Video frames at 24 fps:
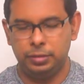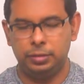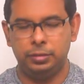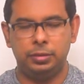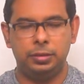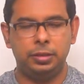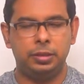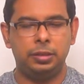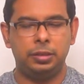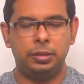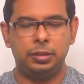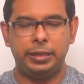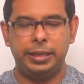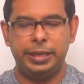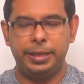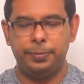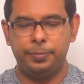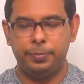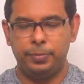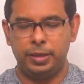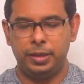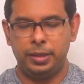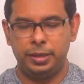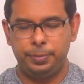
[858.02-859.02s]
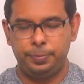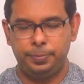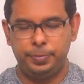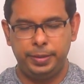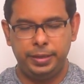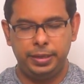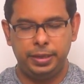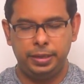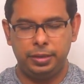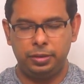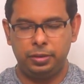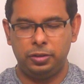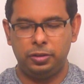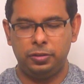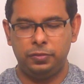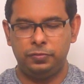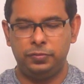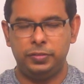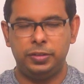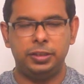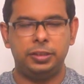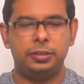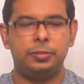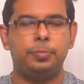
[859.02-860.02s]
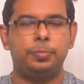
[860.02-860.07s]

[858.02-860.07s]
the MRP of this